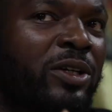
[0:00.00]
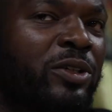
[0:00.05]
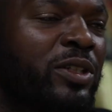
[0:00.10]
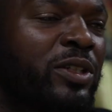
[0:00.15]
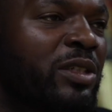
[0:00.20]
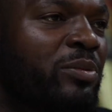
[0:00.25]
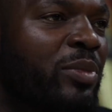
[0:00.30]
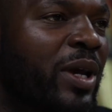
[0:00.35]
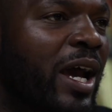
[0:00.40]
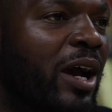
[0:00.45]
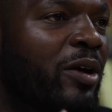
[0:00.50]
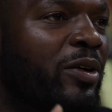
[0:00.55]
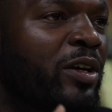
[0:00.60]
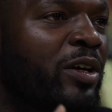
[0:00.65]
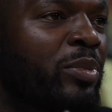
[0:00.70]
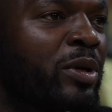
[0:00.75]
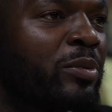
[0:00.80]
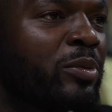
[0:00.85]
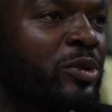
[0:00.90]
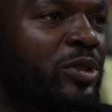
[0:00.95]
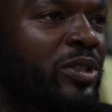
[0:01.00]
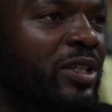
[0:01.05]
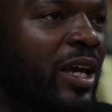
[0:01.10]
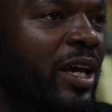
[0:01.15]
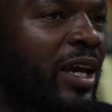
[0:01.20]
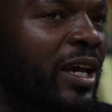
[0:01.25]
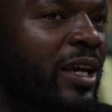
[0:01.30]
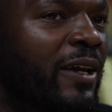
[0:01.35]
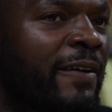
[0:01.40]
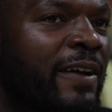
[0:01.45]
in Green Bay out hear people
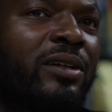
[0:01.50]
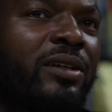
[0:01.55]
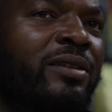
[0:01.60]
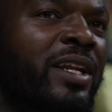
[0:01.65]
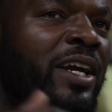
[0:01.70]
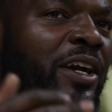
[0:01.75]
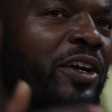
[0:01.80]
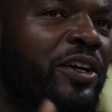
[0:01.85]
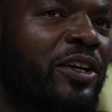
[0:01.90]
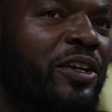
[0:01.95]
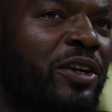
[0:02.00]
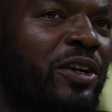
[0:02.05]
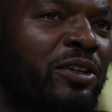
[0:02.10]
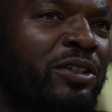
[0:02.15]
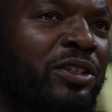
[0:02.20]
say, nigger, you